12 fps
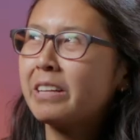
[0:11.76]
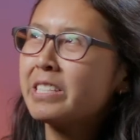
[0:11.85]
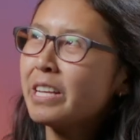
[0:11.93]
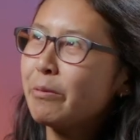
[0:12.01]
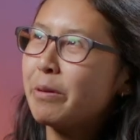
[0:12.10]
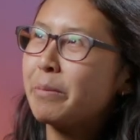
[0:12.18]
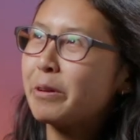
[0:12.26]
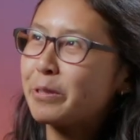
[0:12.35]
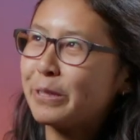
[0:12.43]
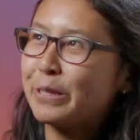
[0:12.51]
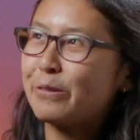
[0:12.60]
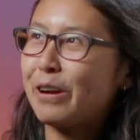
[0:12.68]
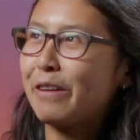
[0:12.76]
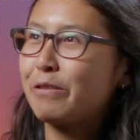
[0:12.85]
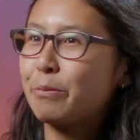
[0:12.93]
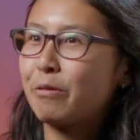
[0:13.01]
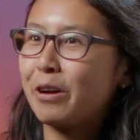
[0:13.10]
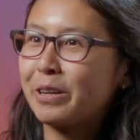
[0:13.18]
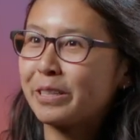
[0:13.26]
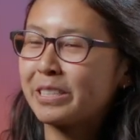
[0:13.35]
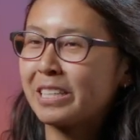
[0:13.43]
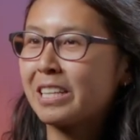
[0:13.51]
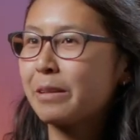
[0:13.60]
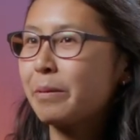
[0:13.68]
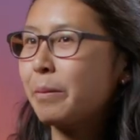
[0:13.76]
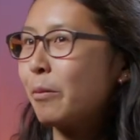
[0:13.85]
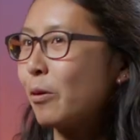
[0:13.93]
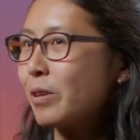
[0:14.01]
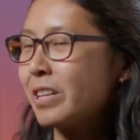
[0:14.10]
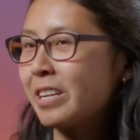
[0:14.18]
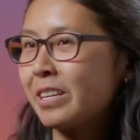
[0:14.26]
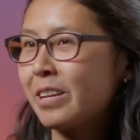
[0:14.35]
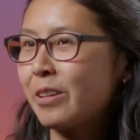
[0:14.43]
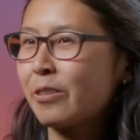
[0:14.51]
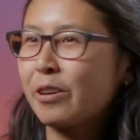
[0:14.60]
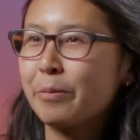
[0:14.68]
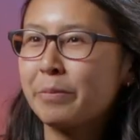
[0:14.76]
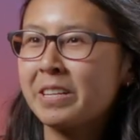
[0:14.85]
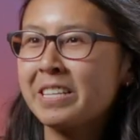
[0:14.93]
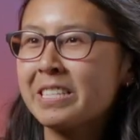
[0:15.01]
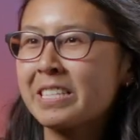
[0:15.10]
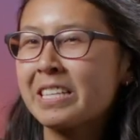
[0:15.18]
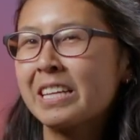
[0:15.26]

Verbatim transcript: I'd say we mostly drive the product a little bit more than at other companies.